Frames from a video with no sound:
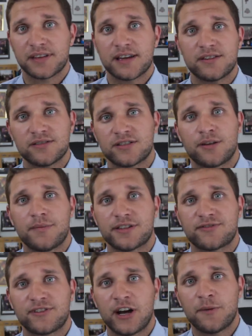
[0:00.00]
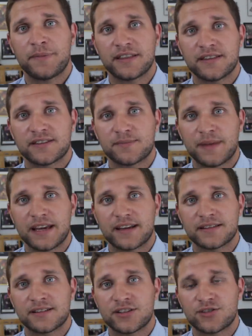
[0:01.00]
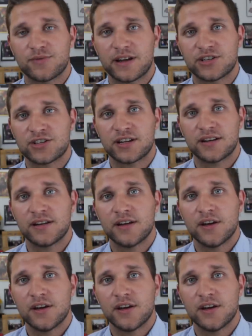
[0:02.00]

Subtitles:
Thank you so much for helping this make a situation